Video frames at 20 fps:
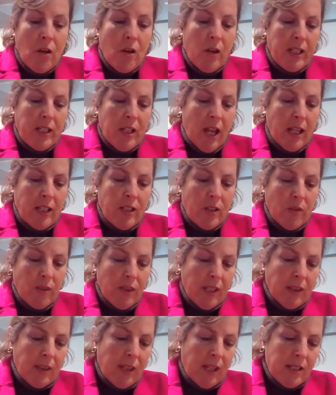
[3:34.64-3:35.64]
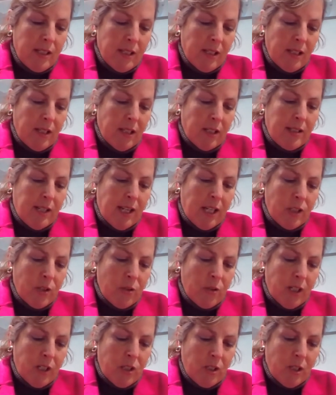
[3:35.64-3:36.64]
No, I don't think that's an
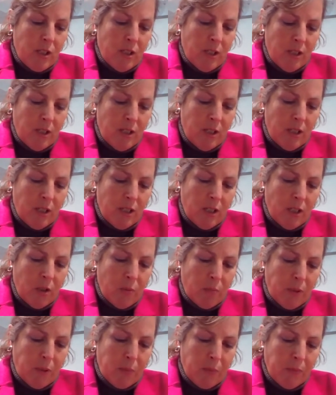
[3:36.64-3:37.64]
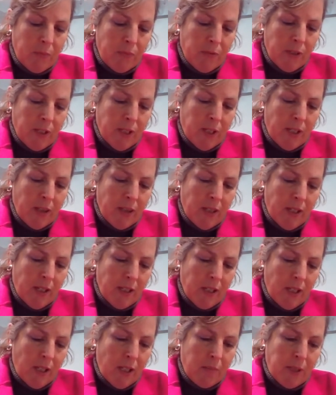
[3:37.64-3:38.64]
exaggeration. And, you know, people forget
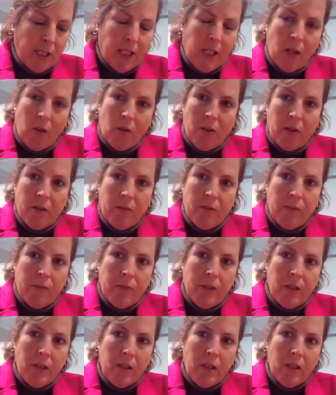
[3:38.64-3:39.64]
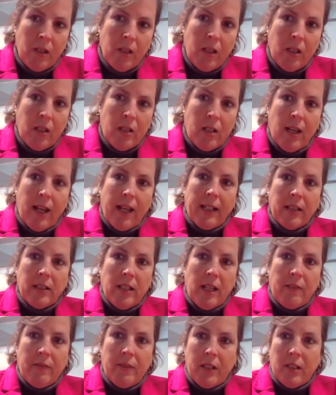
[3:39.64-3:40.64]
that coming out of
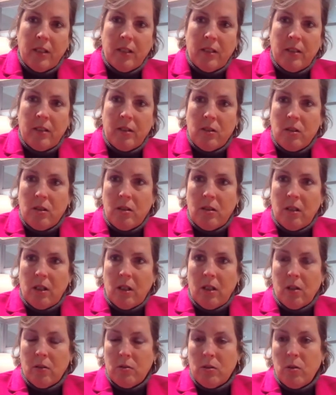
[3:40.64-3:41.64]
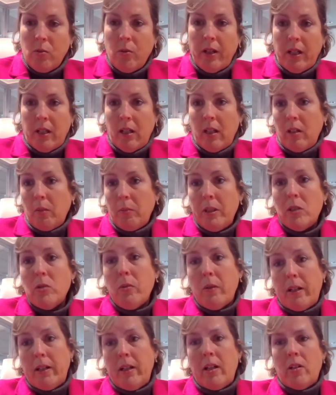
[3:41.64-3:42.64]
9/11, you know, it'll be
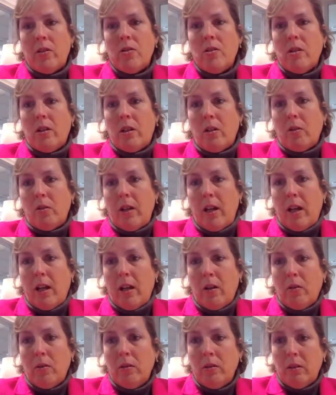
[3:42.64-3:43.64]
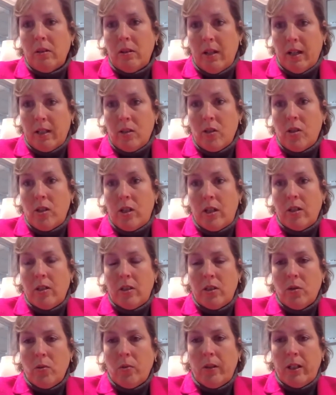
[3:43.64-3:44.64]
20 years ago now, next year
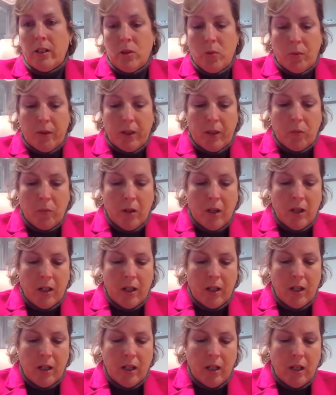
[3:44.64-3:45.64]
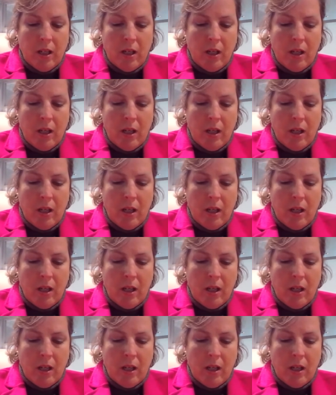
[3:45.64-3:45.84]
in 2021,